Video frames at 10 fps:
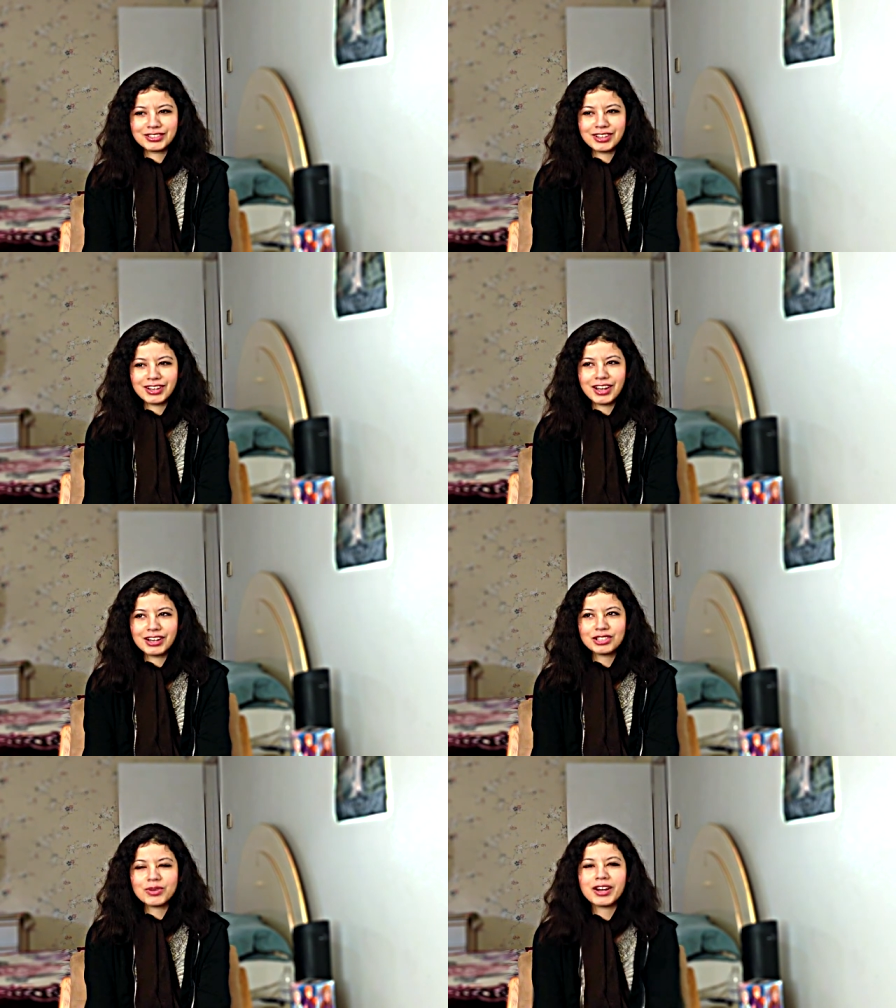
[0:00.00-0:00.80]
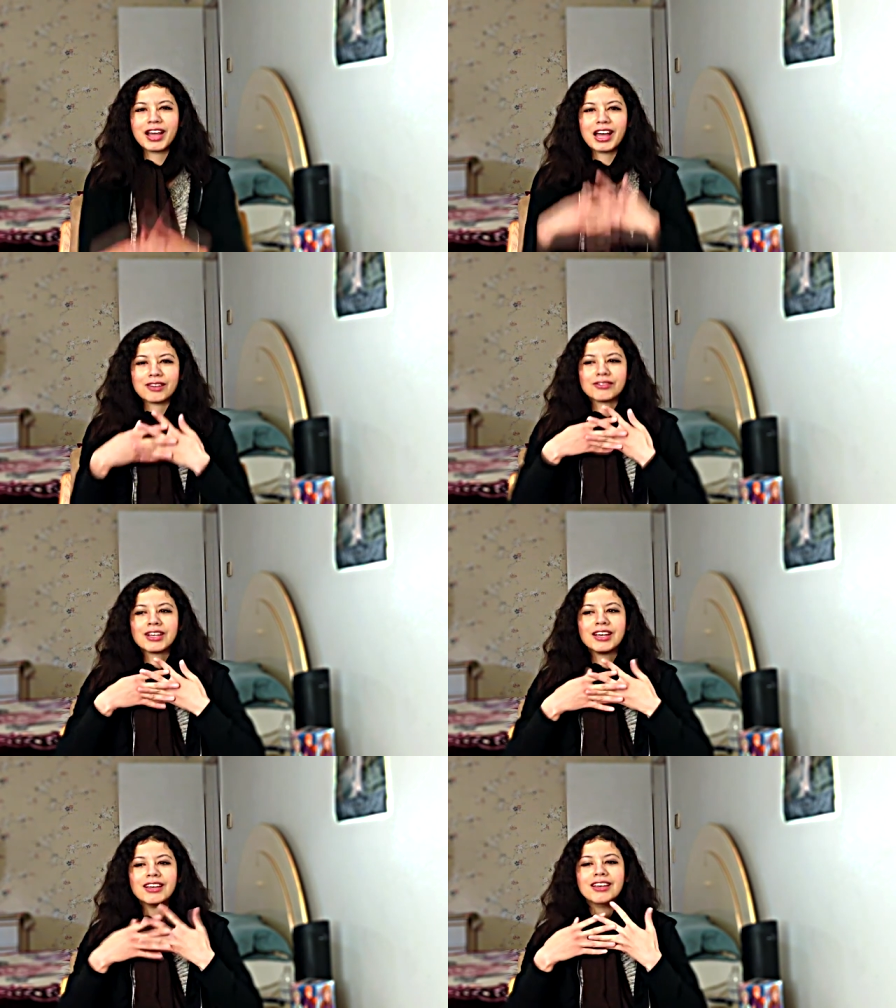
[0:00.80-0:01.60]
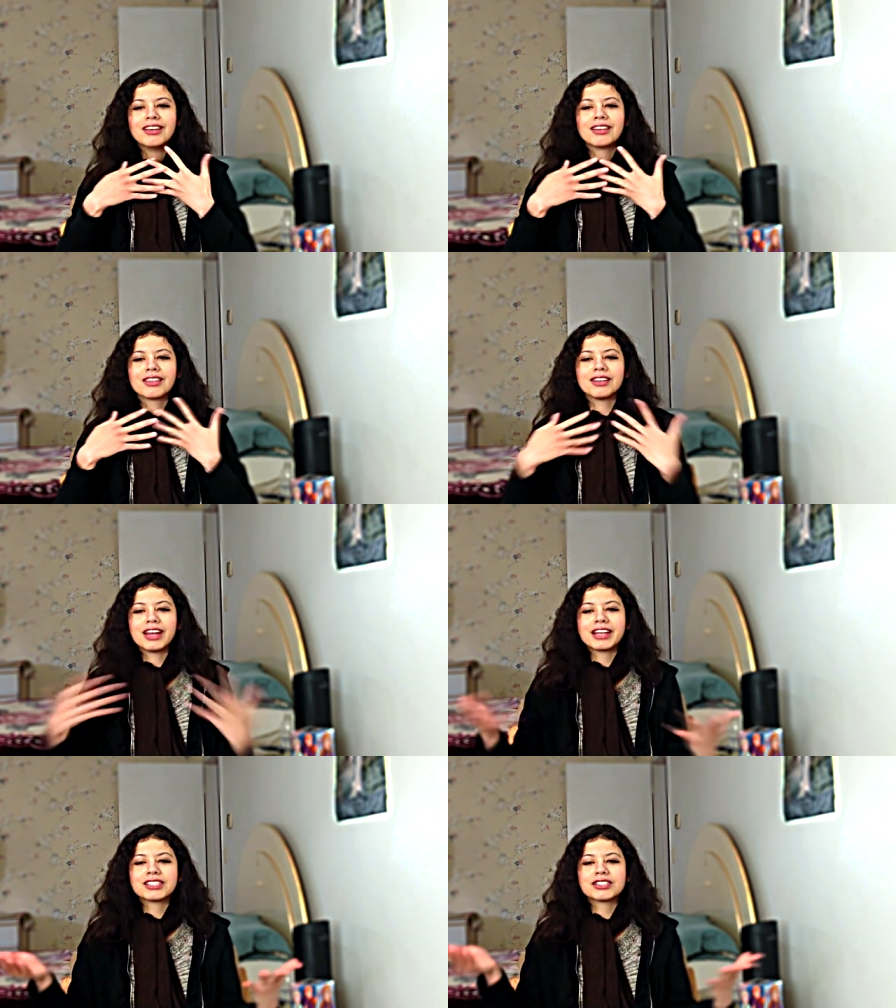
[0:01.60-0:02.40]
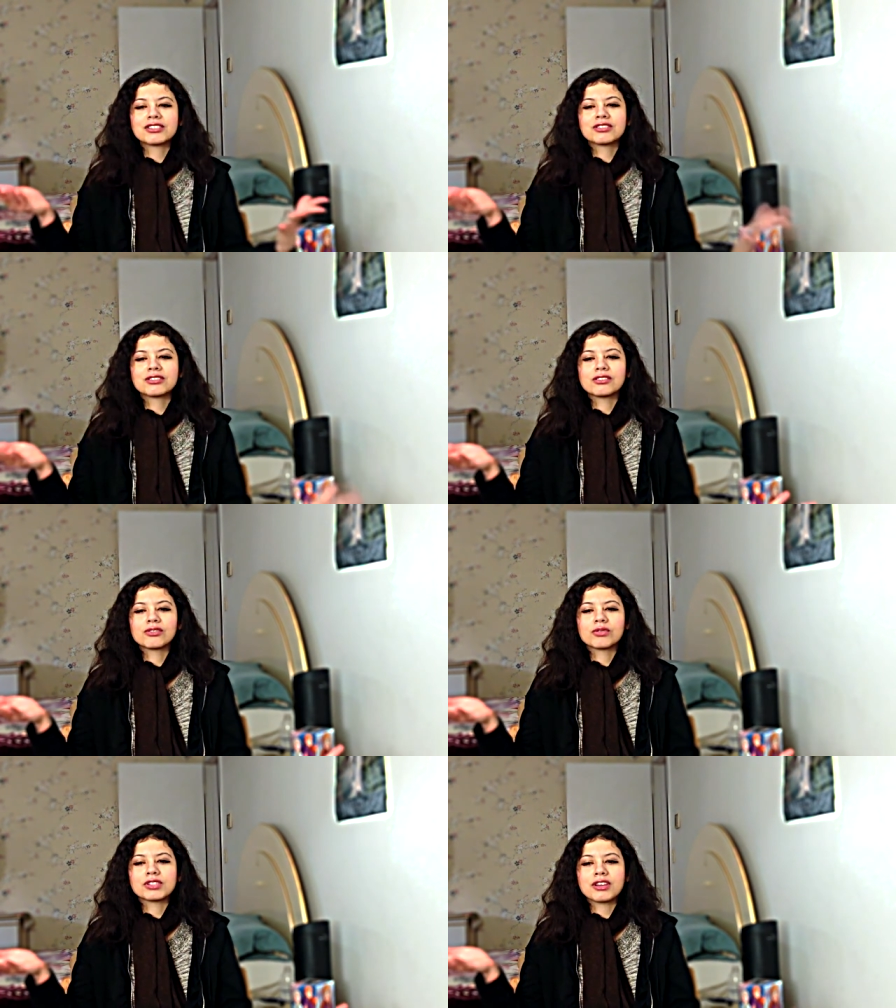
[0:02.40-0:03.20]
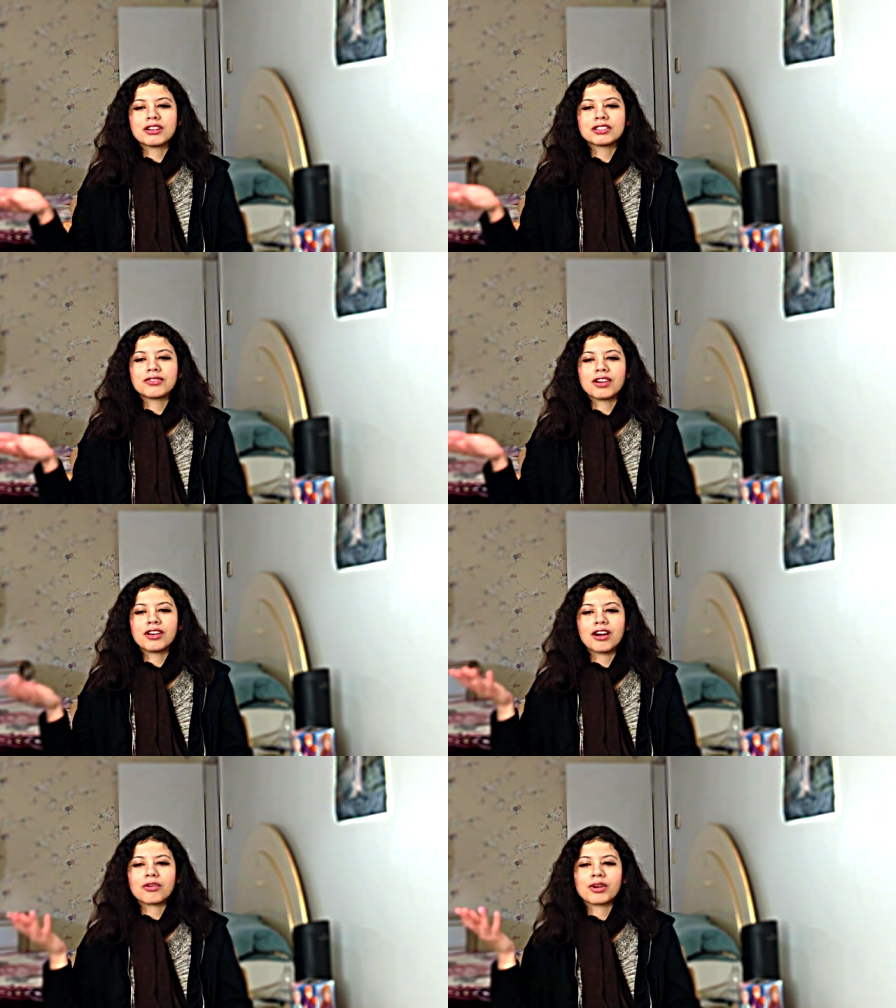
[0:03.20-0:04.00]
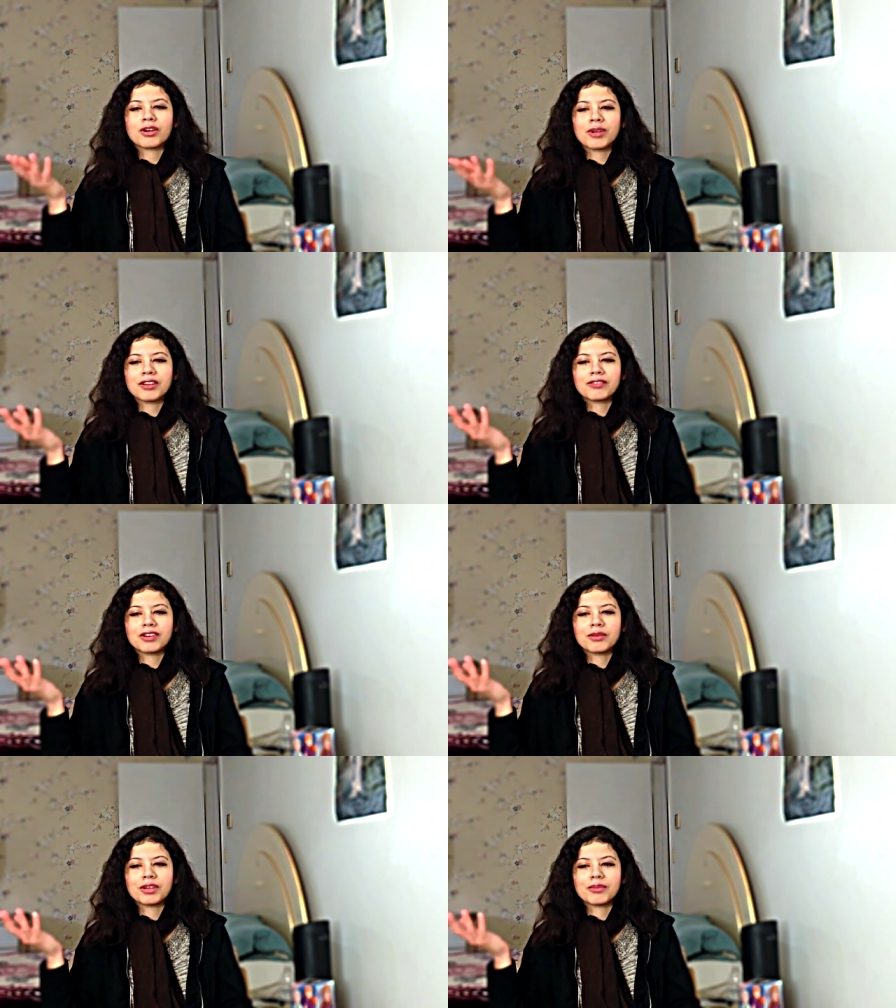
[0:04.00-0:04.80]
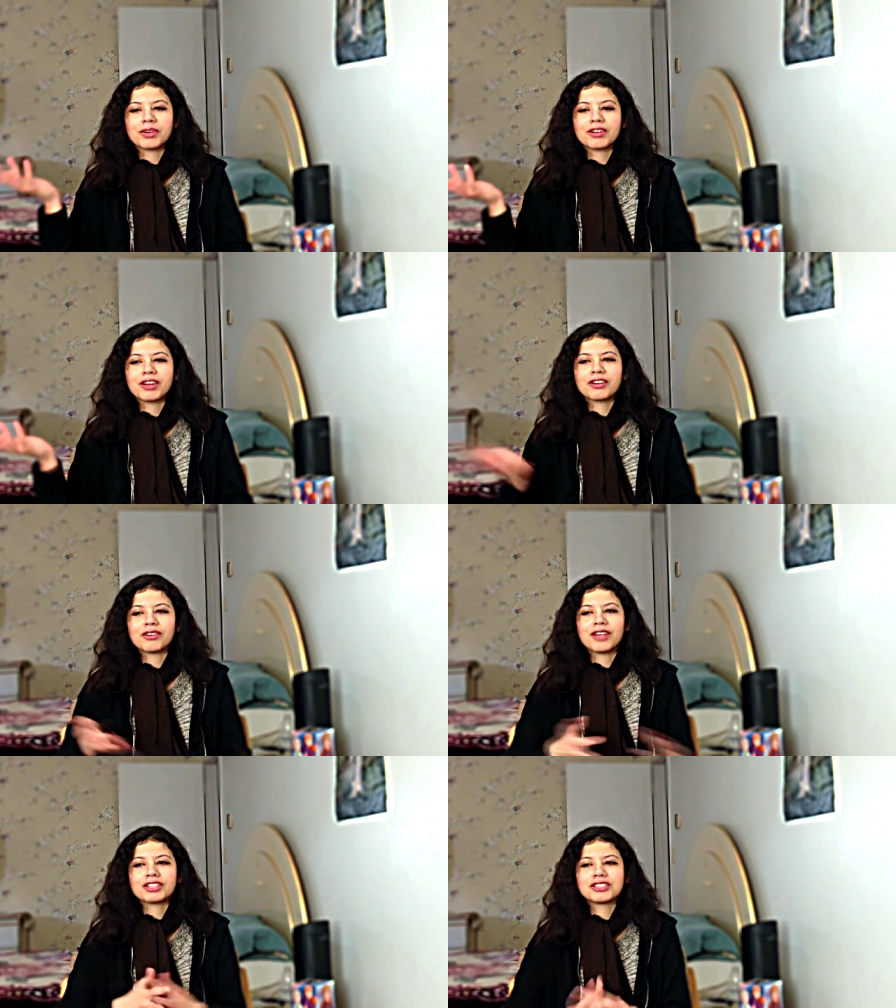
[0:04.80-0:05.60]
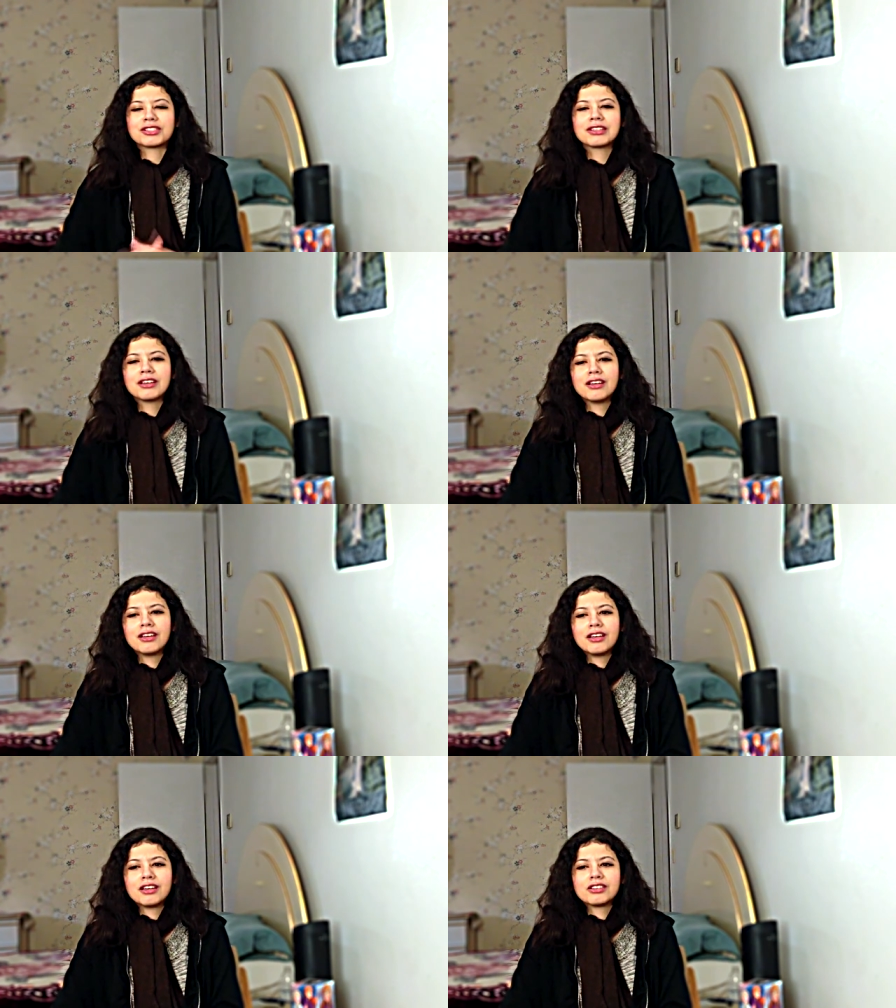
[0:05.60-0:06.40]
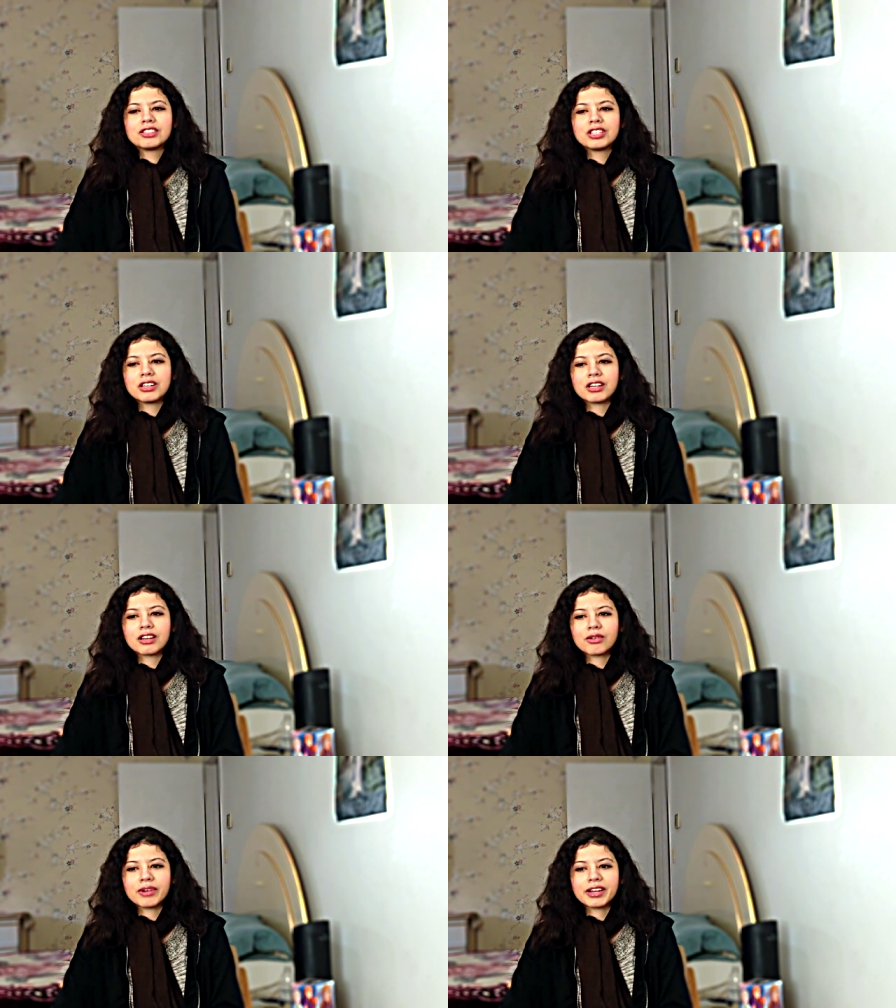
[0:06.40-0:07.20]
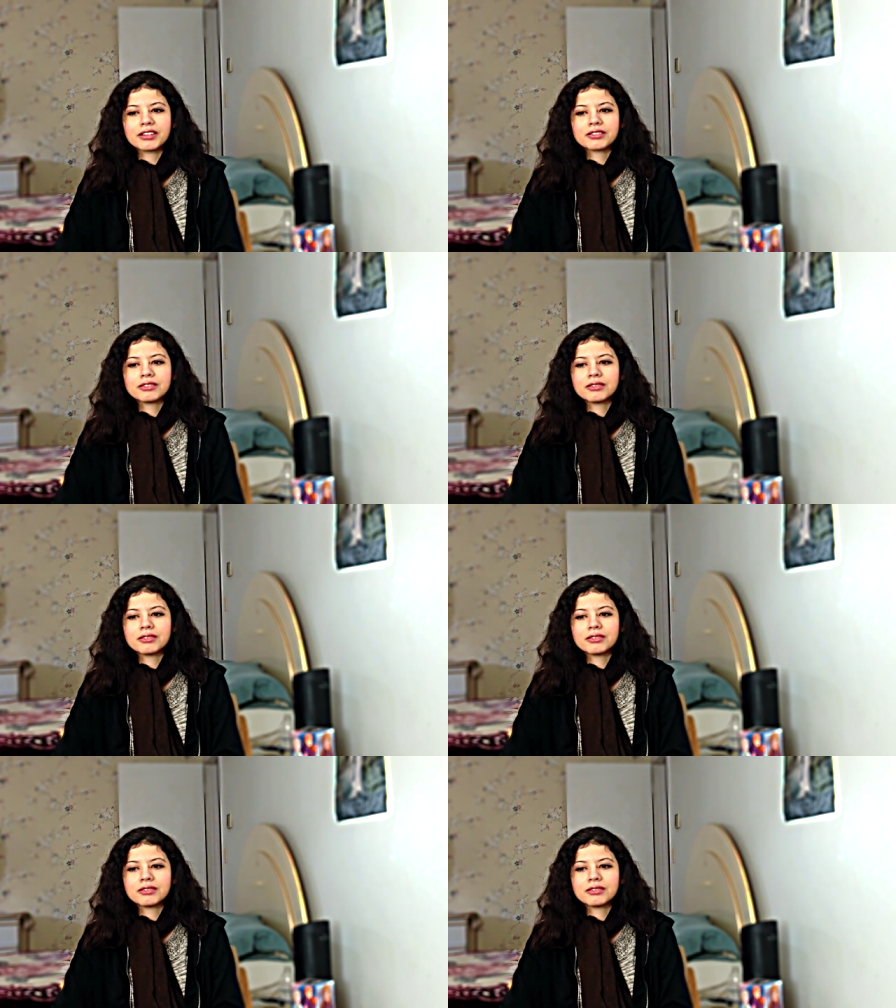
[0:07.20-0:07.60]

Like, I just want to have the nice result of all the hard work right in front of me, but I know that's cheating in a way.